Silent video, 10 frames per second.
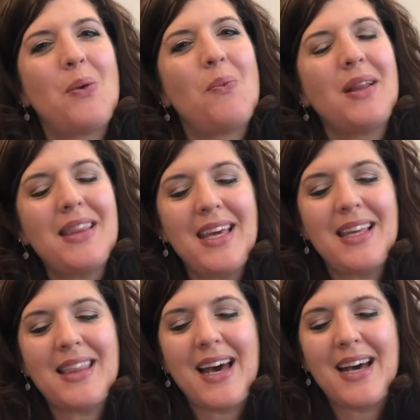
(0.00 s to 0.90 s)
one
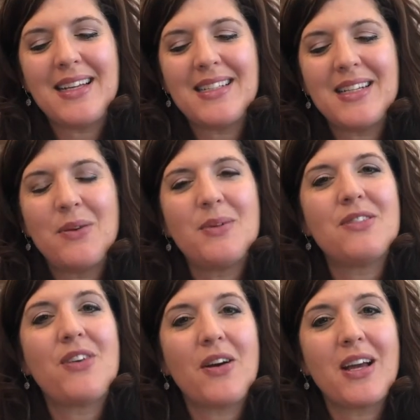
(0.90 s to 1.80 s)
thing that was
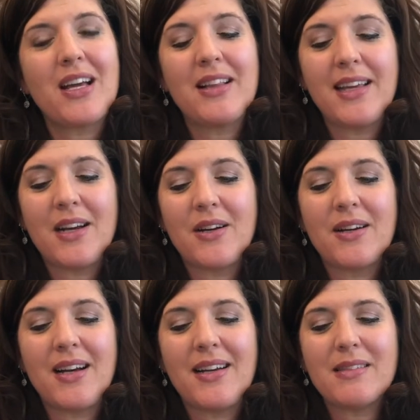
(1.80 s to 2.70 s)
very clear,